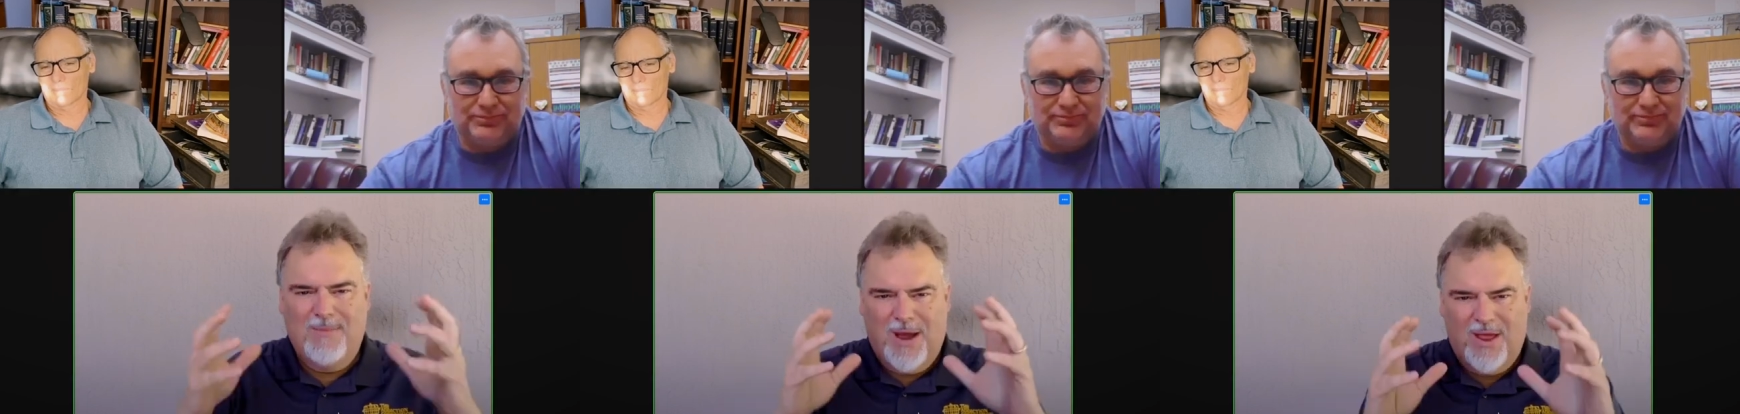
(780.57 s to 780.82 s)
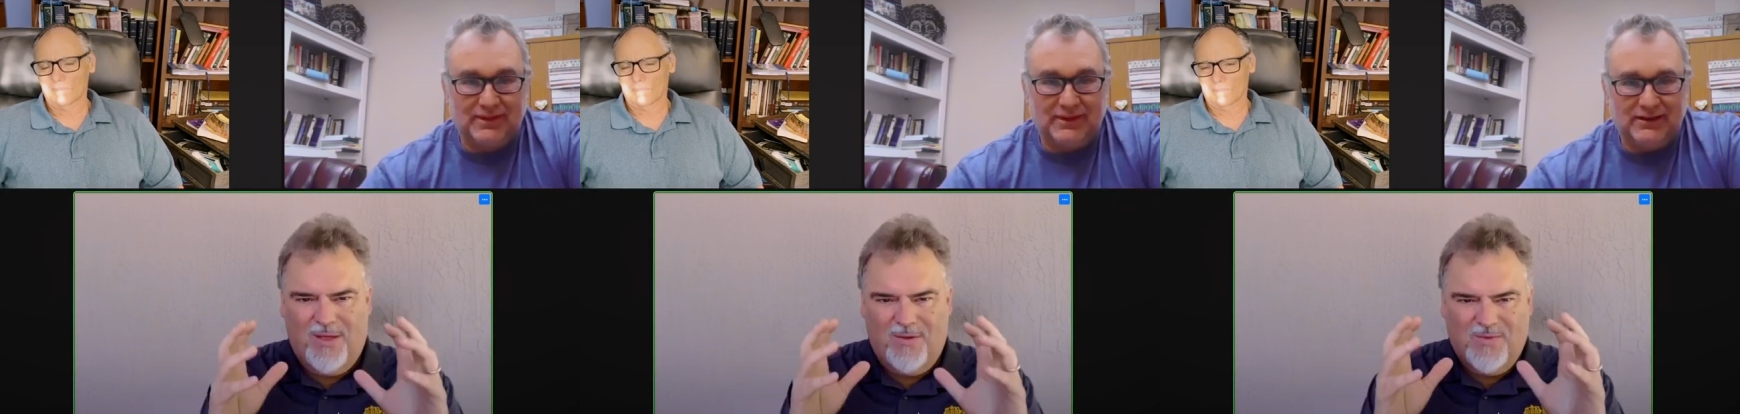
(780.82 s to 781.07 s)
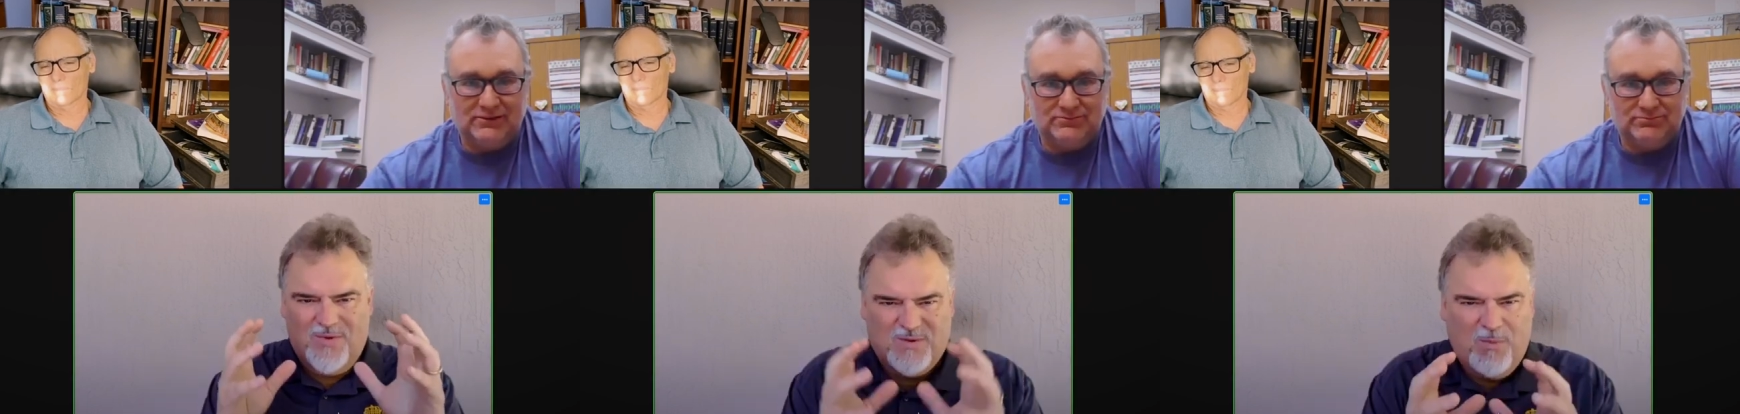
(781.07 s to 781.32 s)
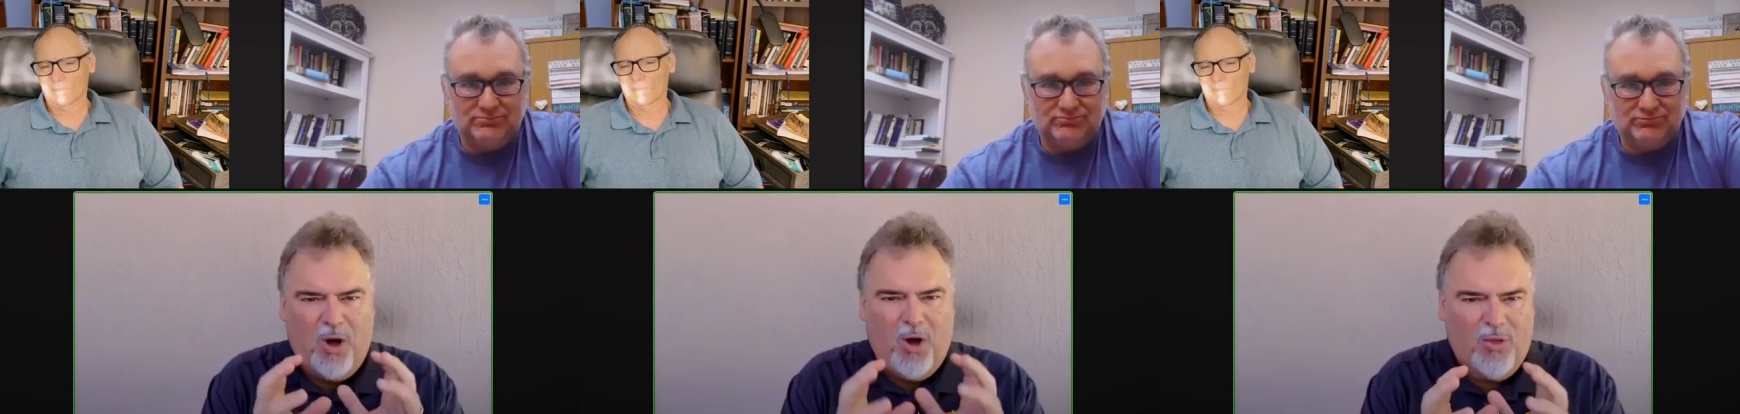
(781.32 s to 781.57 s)
Speaker 1: in my
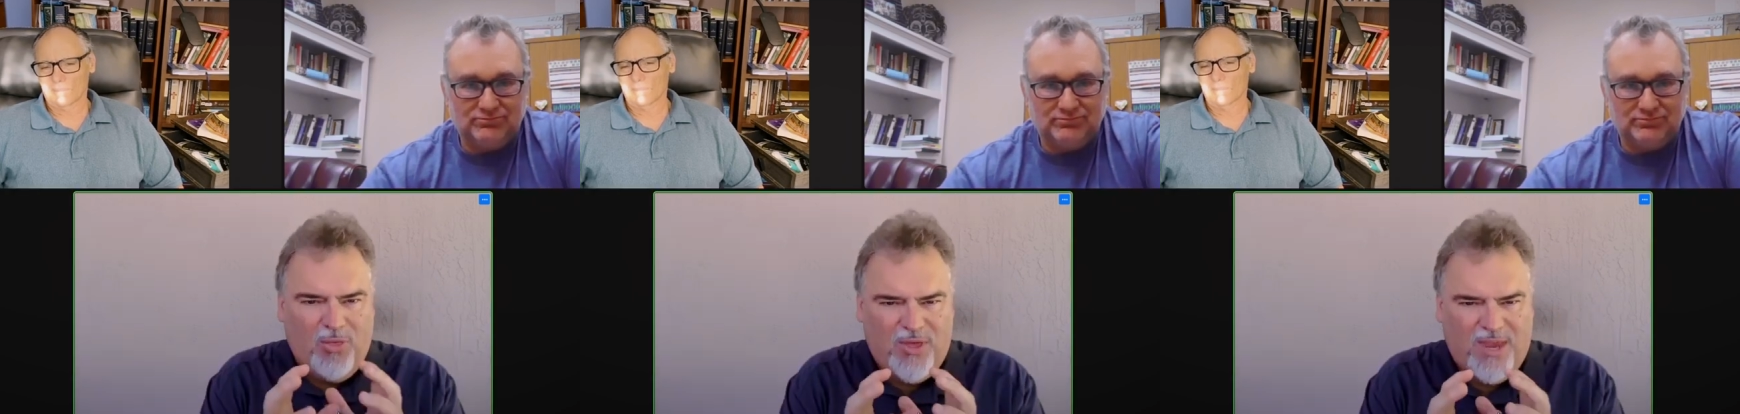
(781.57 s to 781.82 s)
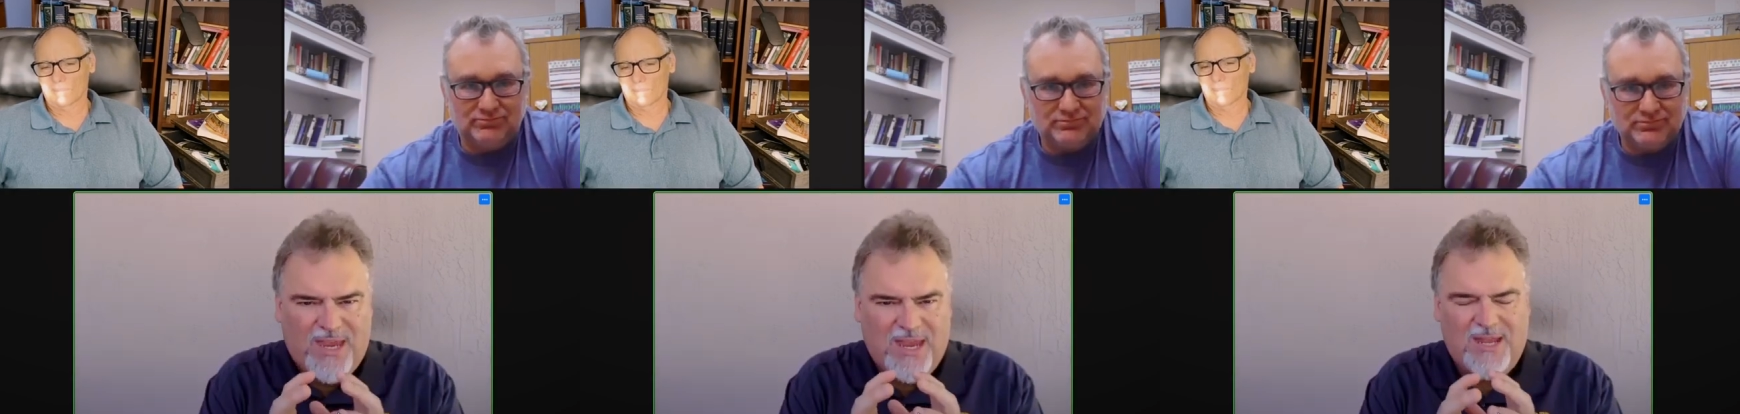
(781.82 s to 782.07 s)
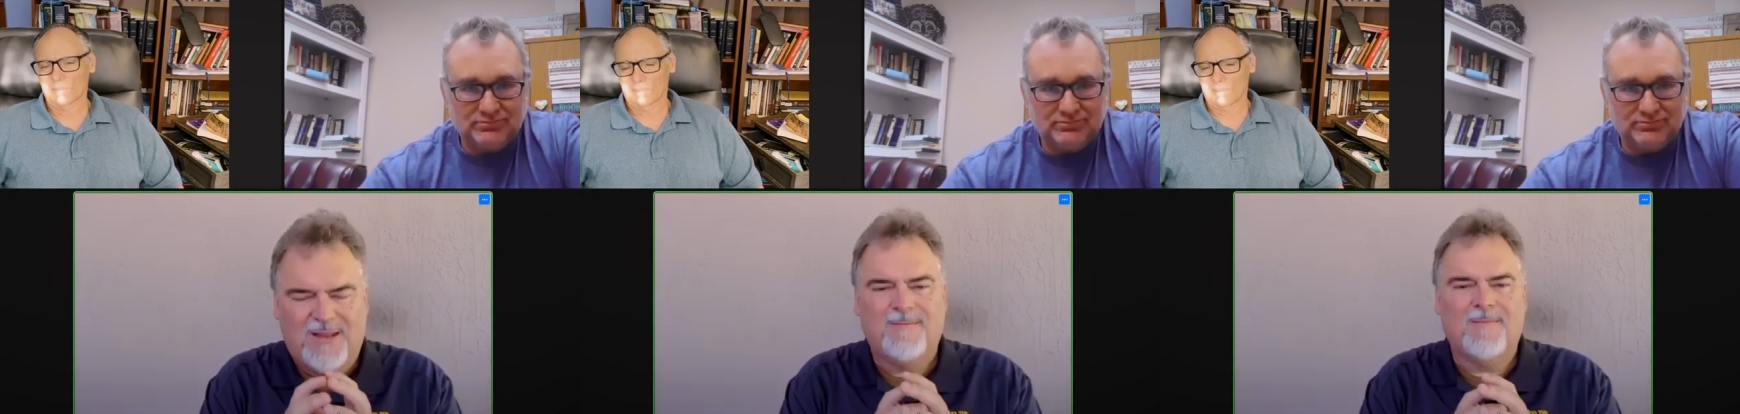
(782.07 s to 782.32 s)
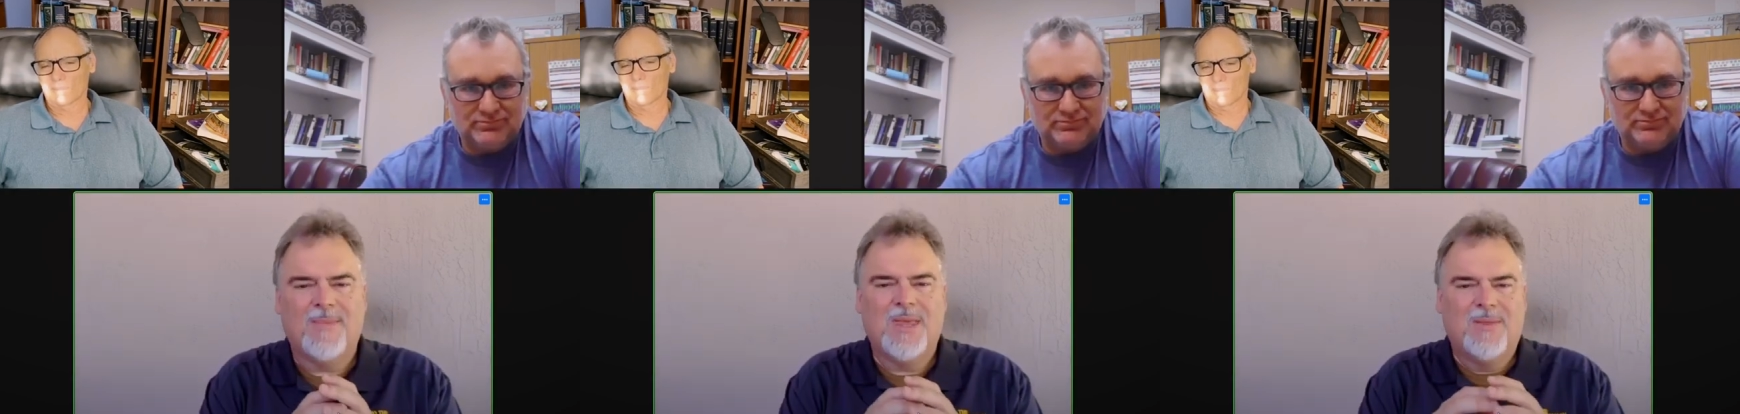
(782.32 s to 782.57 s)
small thinking
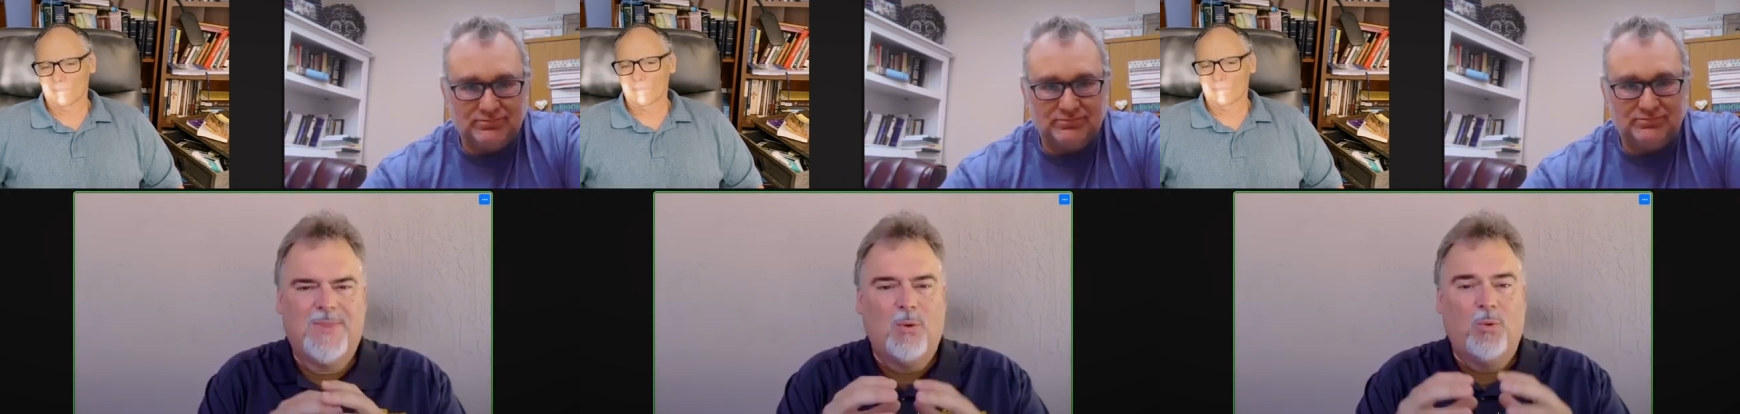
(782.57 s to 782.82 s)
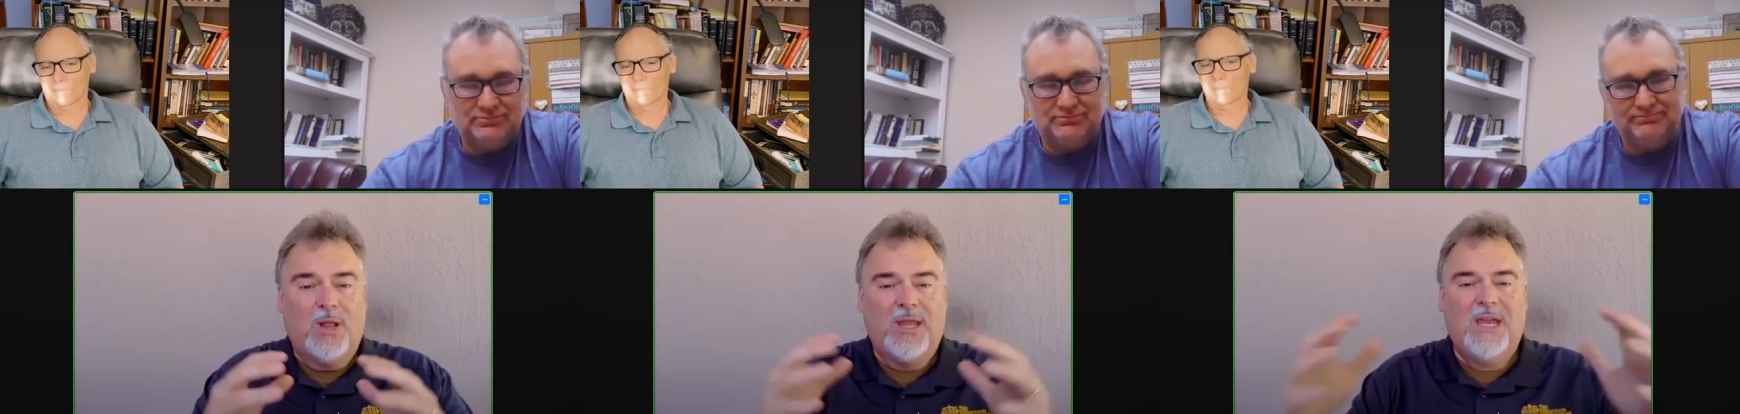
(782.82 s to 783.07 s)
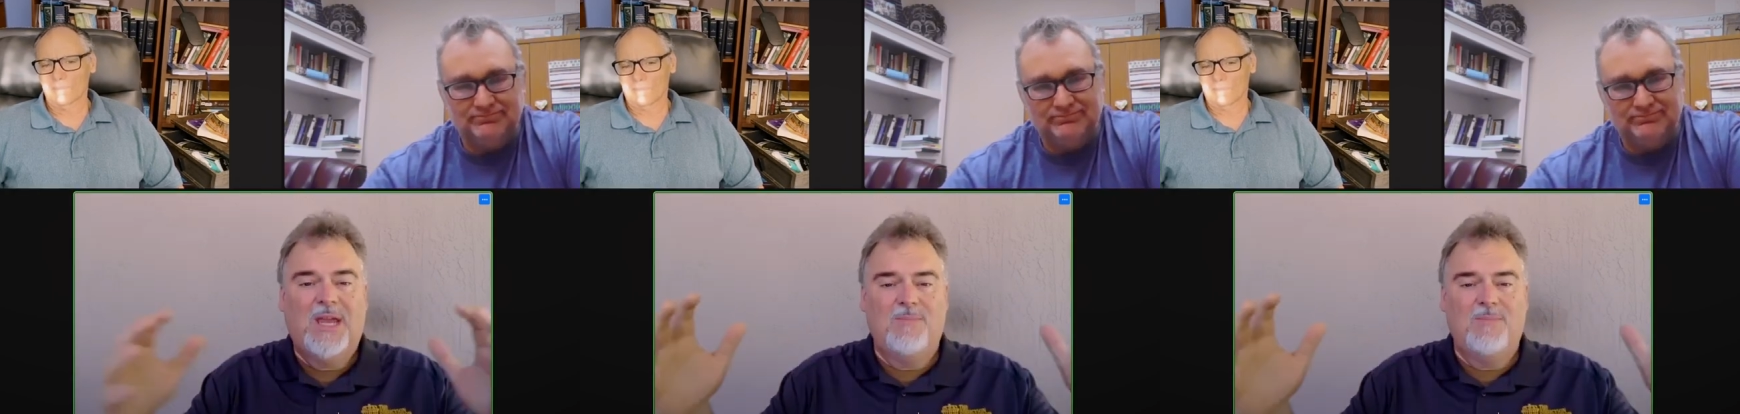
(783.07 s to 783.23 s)
that will lead